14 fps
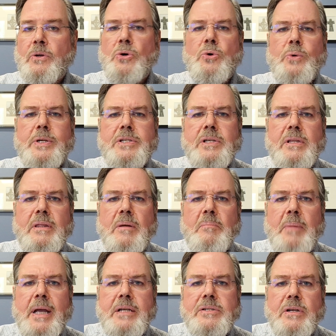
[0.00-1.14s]
Who is it that
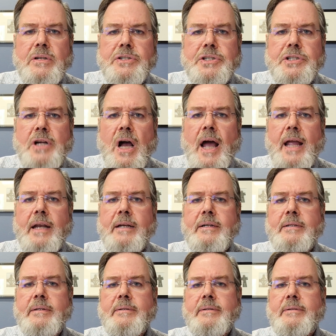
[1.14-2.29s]
makes us shine?
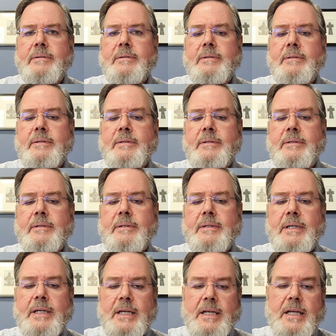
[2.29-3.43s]

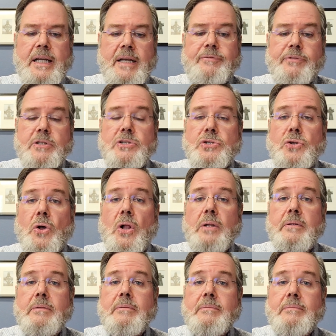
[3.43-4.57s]
If the salt